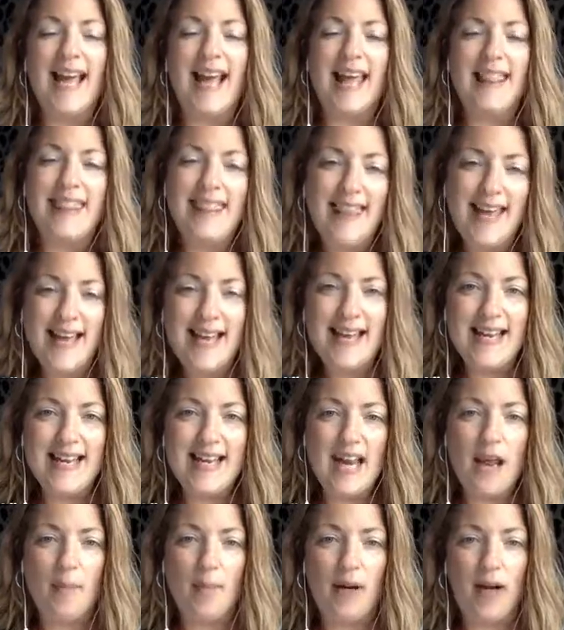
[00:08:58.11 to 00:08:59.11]
And
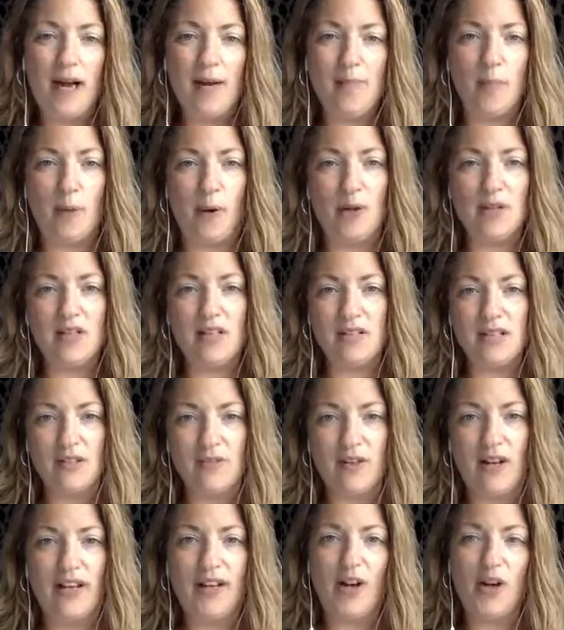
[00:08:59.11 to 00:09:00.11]
then it became a process
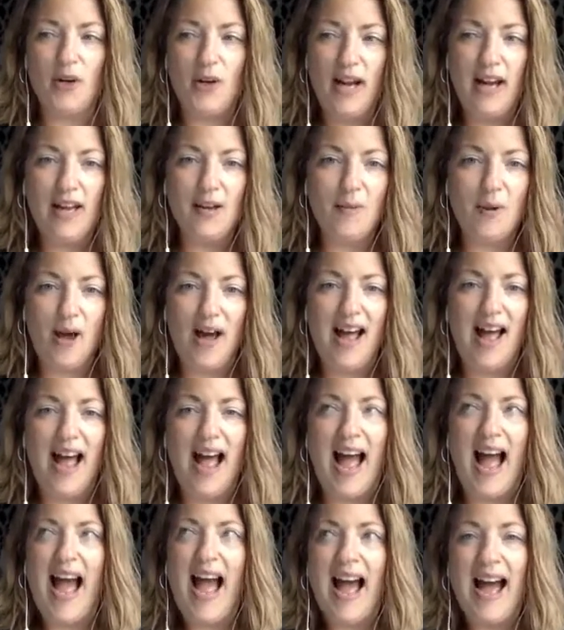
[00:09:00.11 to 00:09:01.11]
of like, okay, well,
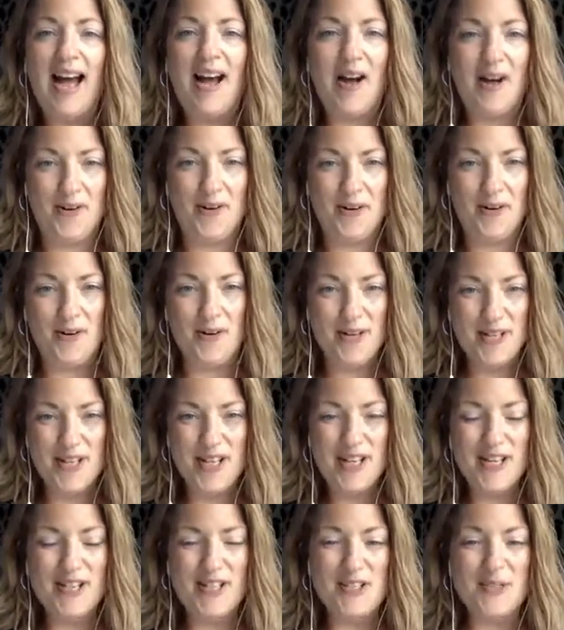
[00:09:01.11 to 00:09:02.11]
how
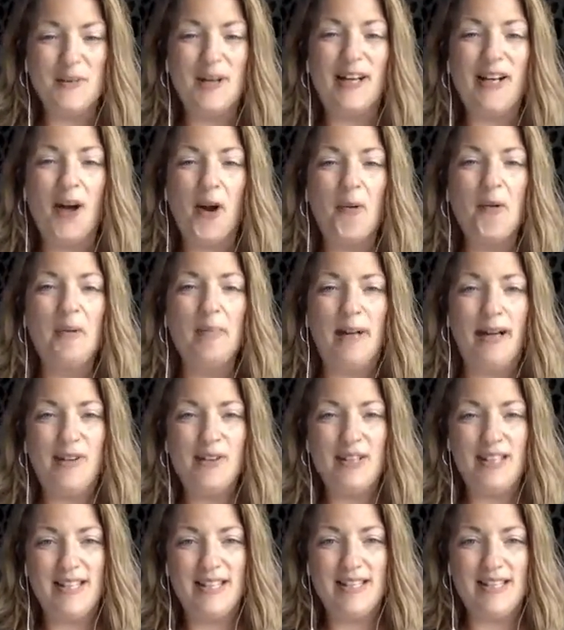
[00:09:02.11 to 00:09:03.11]
do I go
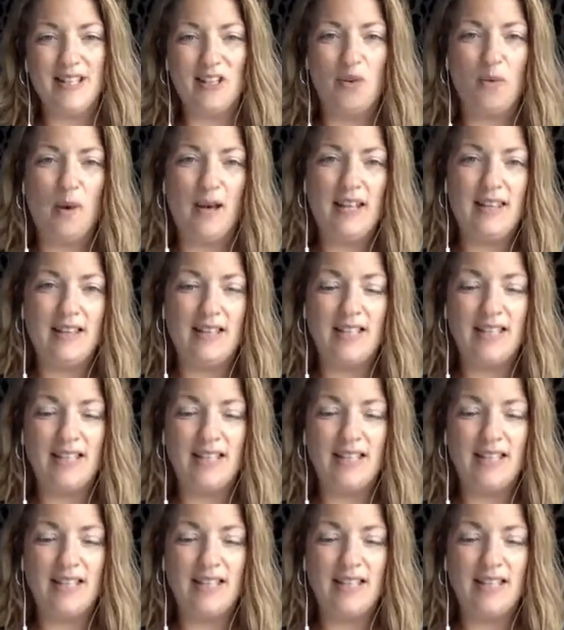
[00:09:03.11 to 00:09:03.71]
about this in a way that